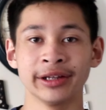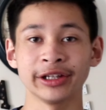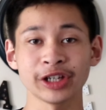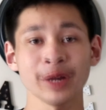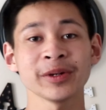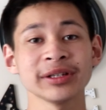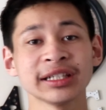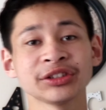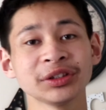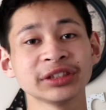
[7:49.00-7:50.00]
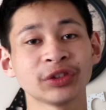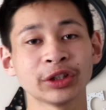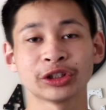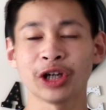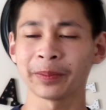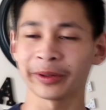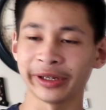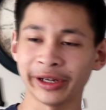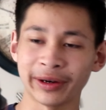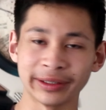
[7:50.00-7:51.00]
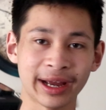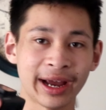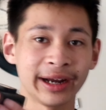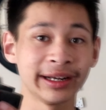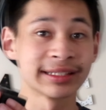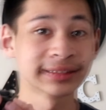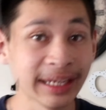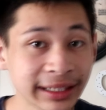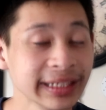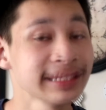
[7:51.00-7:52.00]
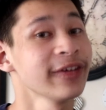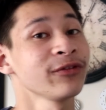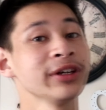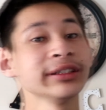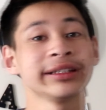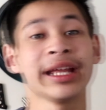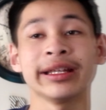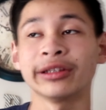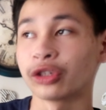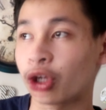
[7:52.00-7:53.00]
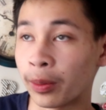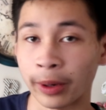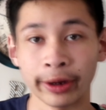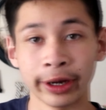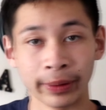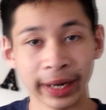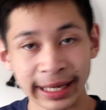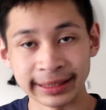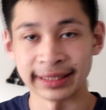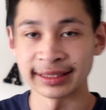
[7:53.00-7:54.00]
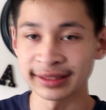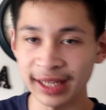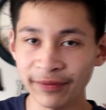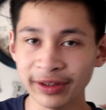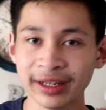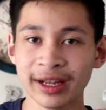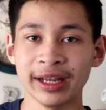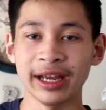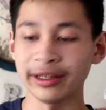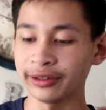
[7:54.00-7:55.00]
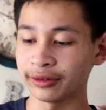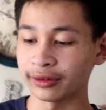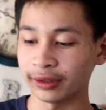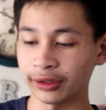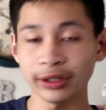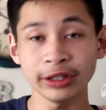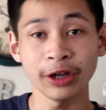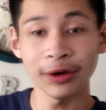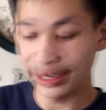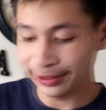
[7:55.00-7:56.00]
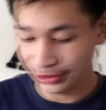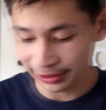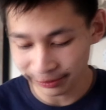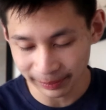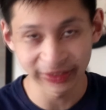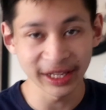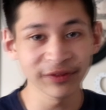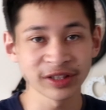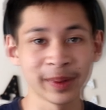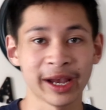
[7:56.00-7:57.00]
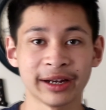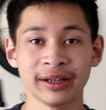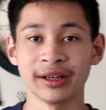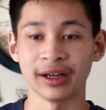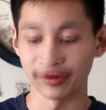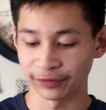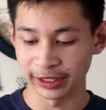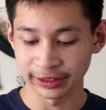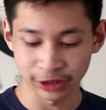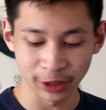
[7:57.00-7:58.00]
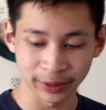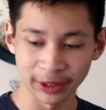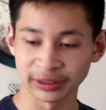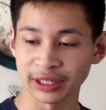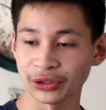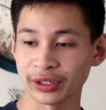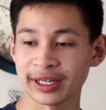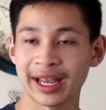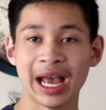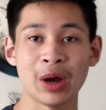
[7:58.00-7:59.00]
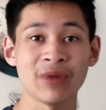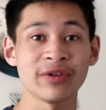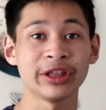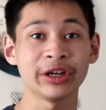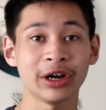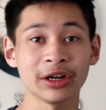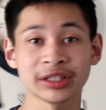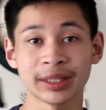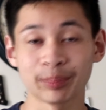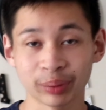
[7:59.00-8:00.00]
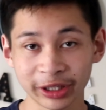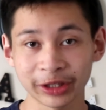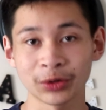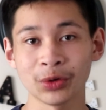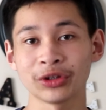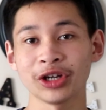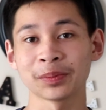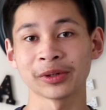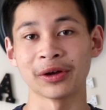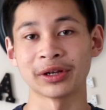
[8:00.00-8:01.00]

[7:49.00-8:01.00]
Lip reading: The GoPro accessories for the GoPro Hero 9 is slightly different than the GoPro Hero 8 and 7, and you can go ahead and check out my lifespan of these GoPro accessories. However, there are some pretty cool GoPro